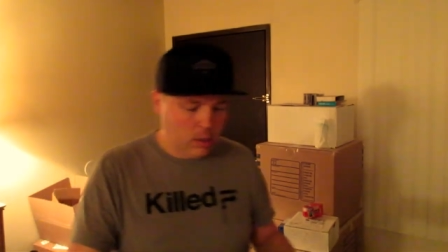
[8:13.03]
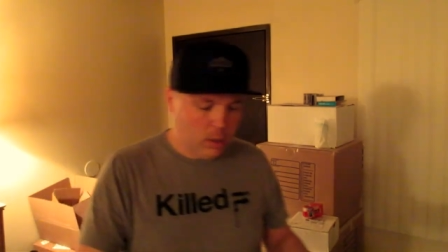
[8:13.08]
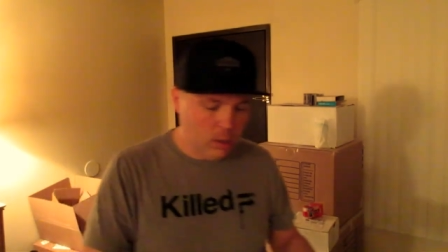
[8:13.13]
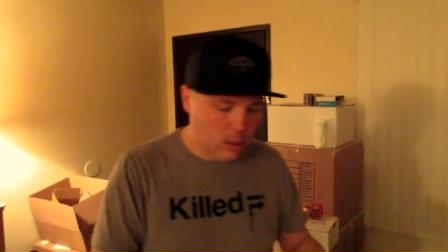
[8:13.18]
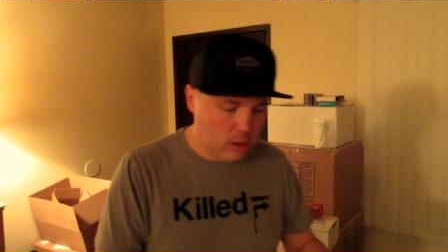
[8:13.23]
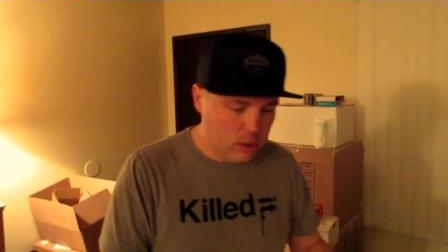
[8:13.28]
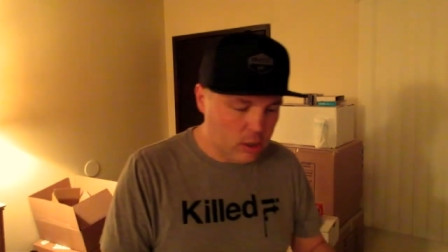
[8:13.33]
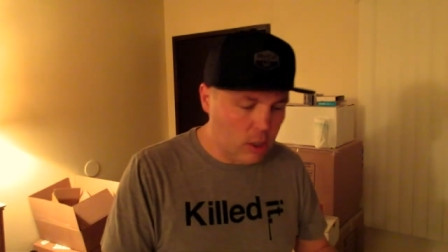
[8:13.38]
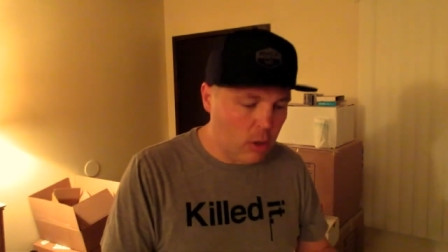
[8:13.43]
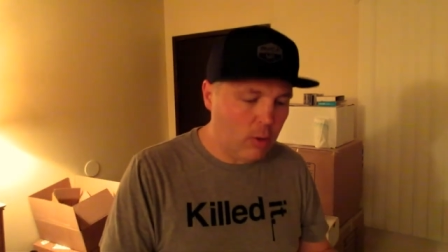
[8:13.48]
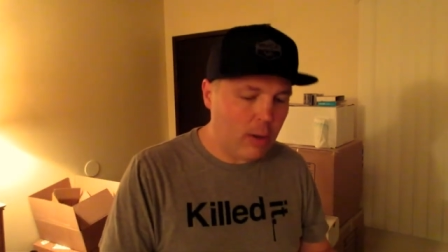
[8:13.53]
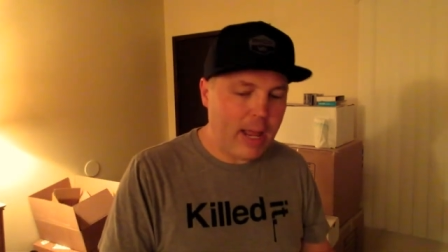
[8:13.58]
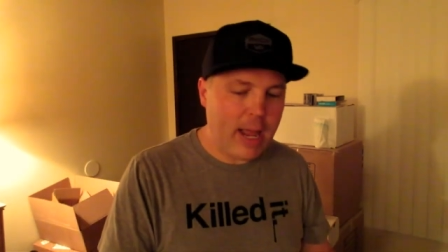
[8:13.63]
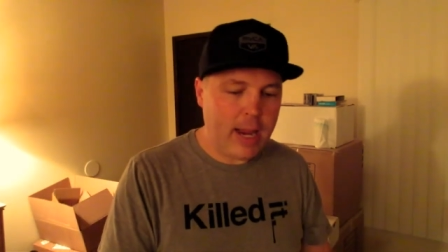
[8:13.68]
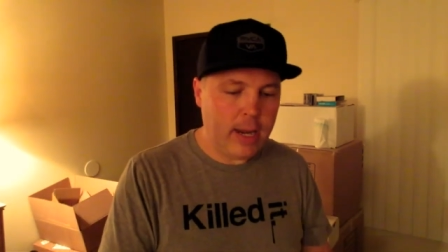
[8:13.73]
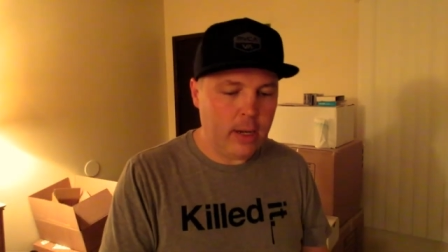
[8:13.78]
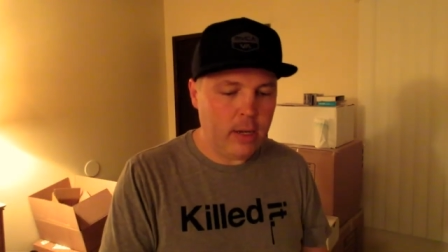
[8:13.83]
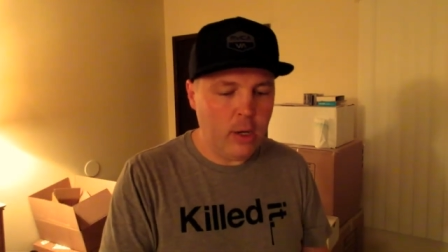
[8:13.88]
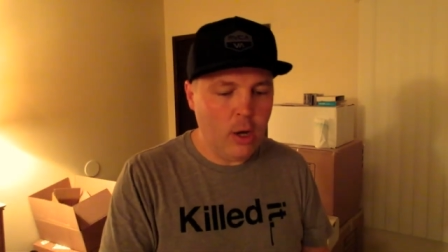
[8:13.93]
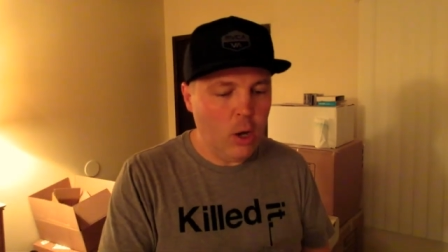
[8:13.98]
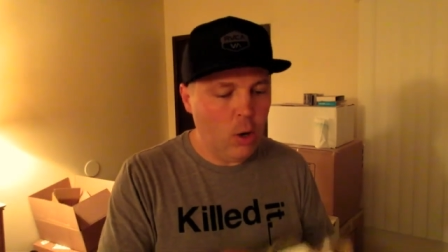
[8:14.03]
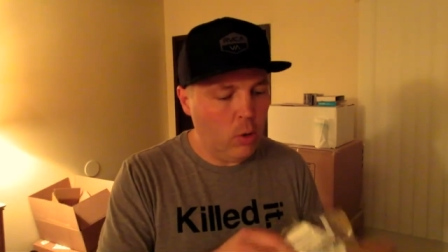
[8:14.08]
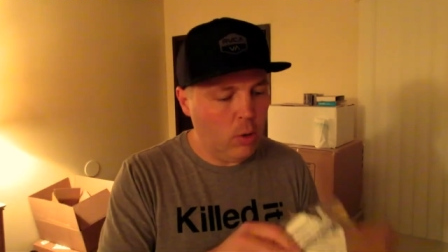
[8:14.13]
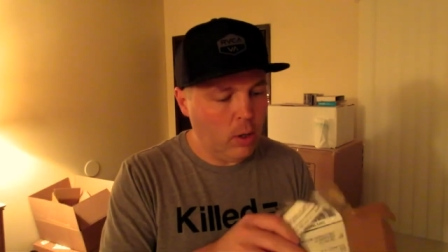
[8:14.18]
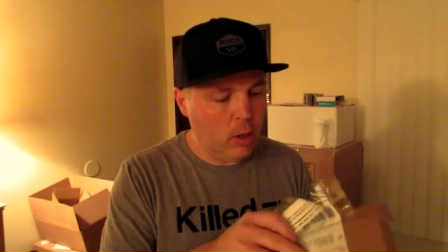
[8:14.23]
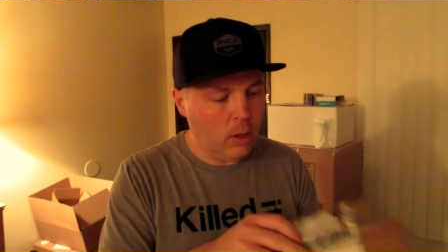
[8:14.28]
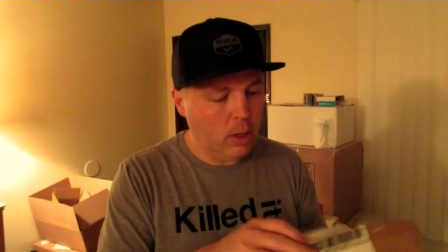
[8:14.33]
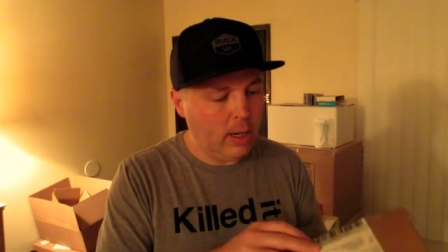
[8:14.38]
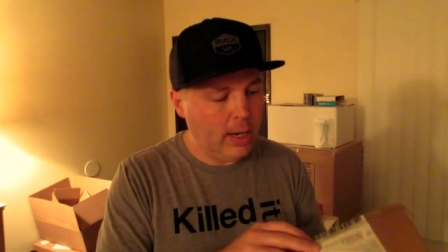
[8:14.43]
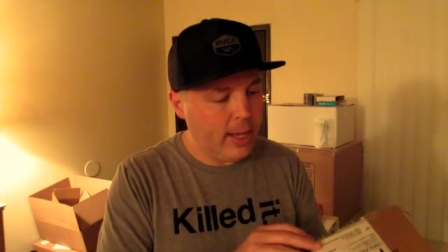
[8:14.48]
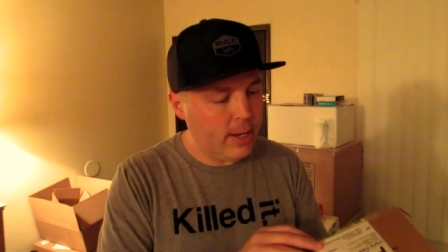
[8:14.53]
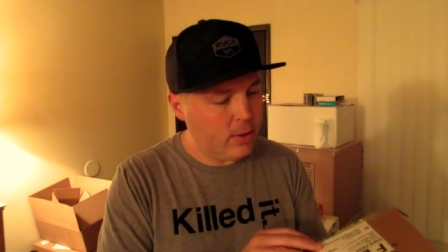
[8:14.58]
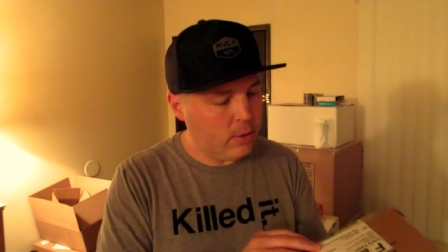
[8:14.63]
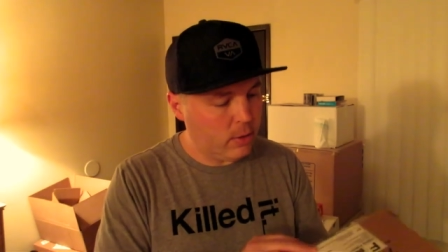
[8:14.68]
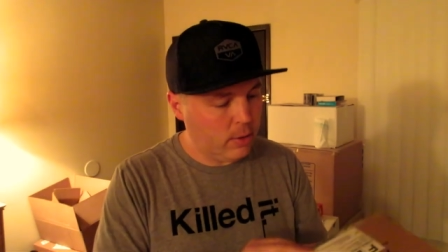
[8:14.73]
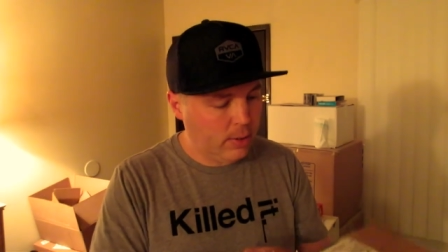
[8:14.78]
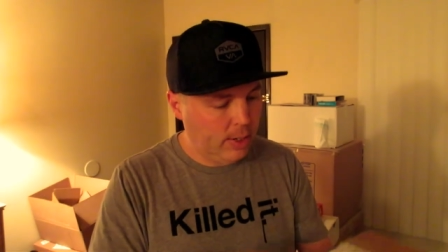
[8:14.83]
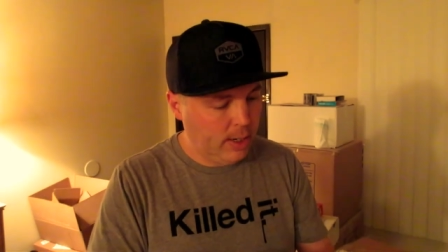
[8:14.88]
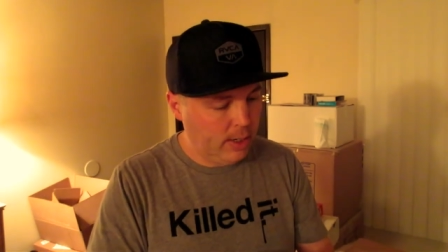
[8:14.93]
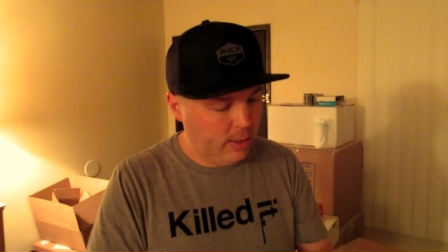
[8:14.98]
There's no like note or
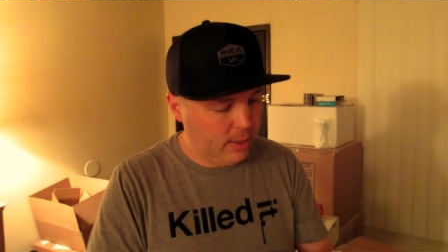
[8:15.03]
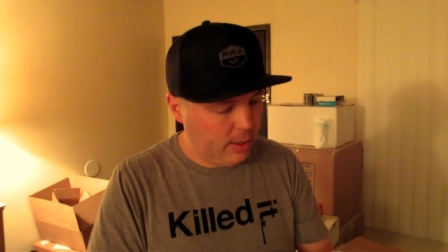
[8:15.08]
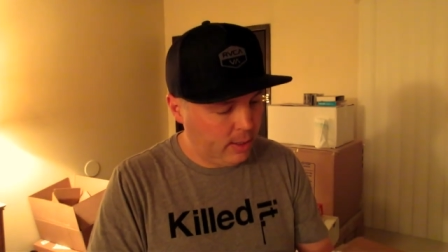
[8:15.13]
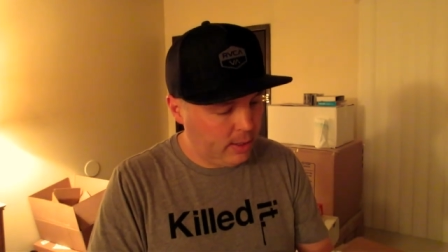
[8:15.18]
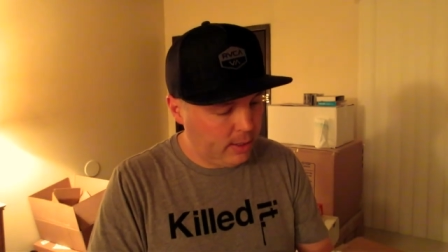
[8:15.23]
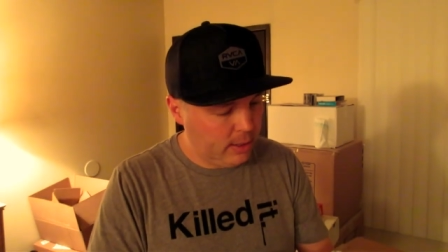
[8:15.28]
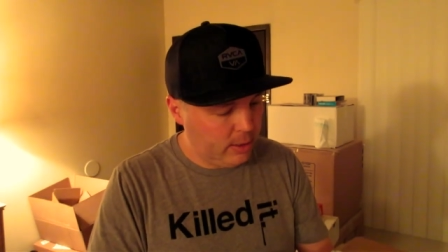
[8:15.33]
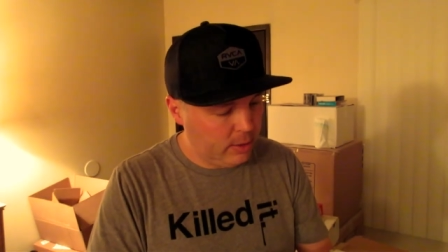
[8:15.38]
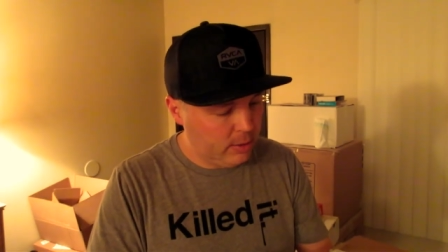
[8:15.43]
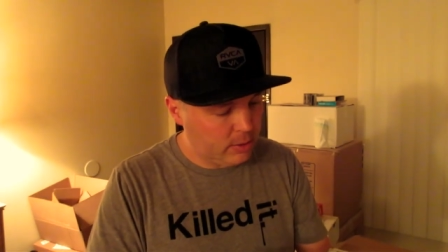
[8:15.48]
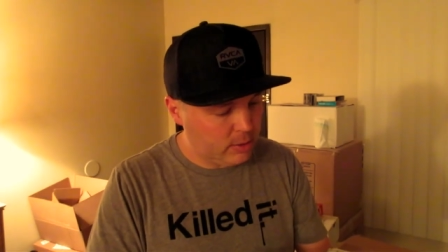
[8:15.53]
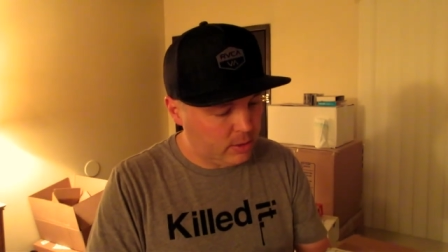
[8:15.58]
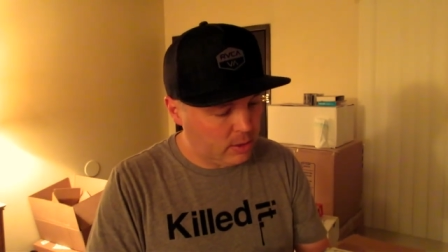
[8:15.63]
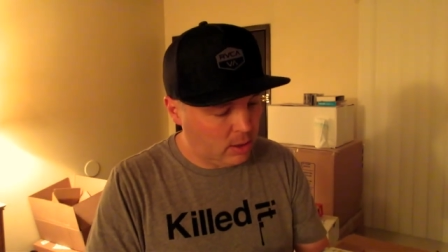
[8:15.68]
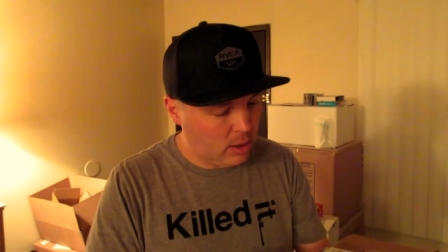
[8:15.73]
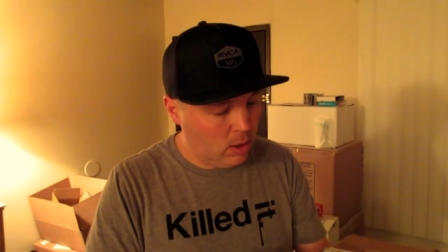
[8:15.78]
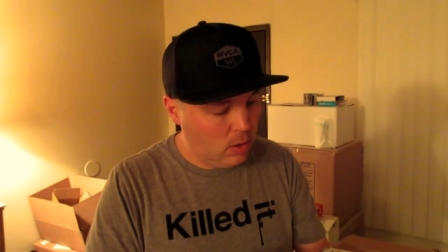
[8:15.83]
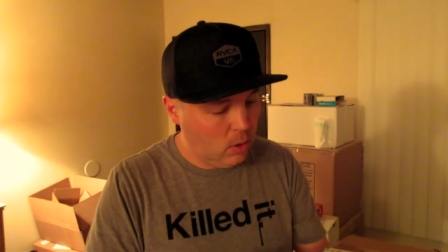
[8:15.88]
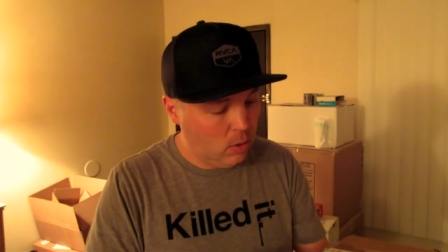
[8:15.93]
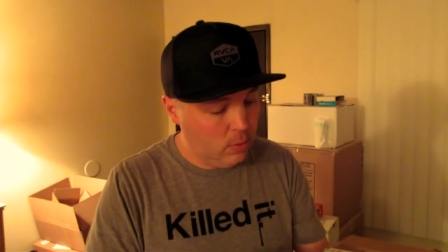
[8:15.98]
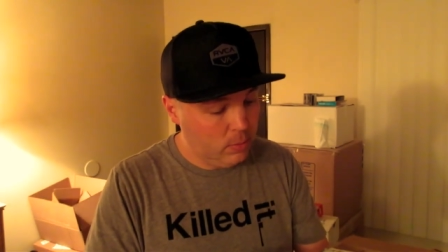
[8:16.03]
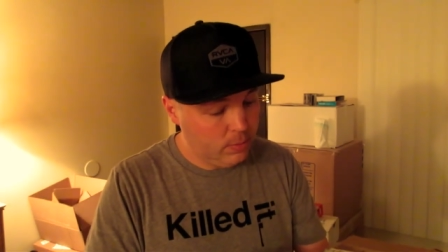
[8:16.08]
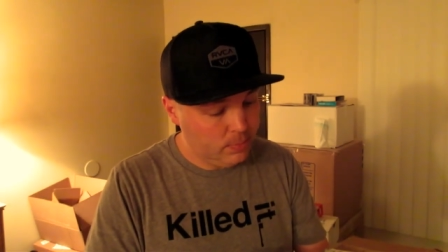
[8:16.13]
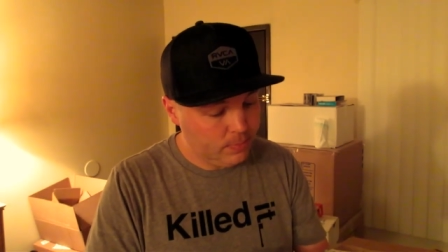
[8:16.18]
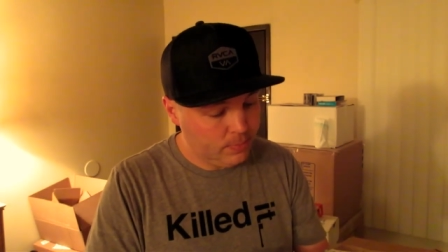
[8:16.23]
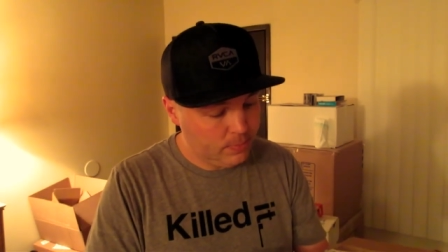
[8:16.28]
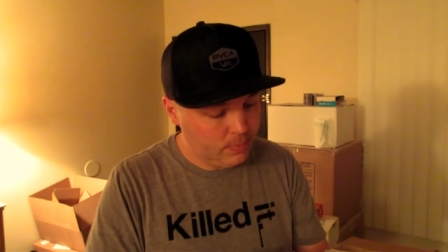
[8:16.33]
letter or anything in here, so